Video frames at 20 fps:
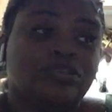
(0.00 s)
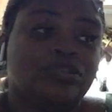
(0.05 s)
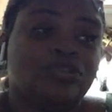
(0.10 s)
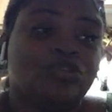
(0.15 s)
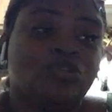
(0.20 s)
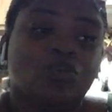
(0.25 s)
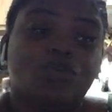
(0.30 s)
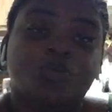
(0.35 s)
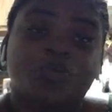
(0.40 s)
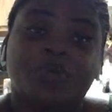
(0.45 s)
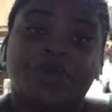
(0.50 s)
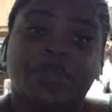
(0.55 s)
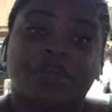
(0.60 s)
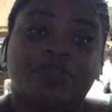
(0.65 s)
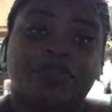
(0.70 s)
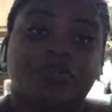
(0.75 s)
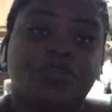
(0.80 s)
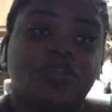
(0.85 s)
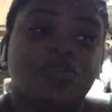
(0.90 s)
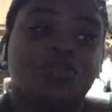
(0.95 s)
doing
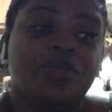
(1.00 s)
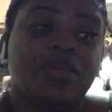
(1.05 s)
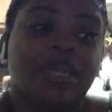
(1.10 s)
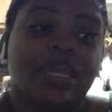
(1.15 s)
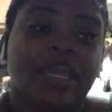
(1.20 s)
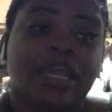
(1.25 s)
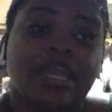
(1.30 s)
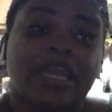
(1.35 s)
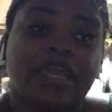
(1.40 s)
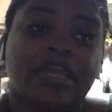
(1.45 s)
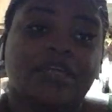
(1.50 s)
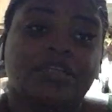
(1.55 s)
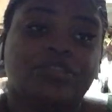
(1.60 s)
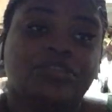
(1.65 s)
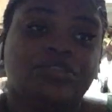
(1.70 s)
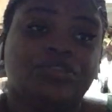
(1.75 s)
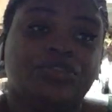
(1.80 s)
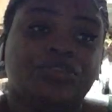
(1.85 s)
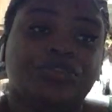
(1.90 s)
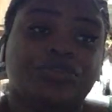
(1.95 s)
whatever you can
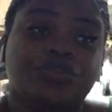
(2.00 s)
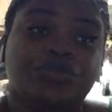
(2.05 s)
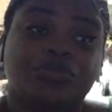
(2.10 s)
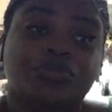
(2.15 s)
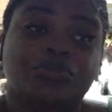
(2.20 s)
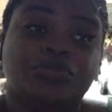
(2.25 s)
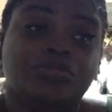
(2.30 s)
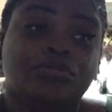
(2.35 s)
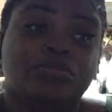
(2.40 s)
to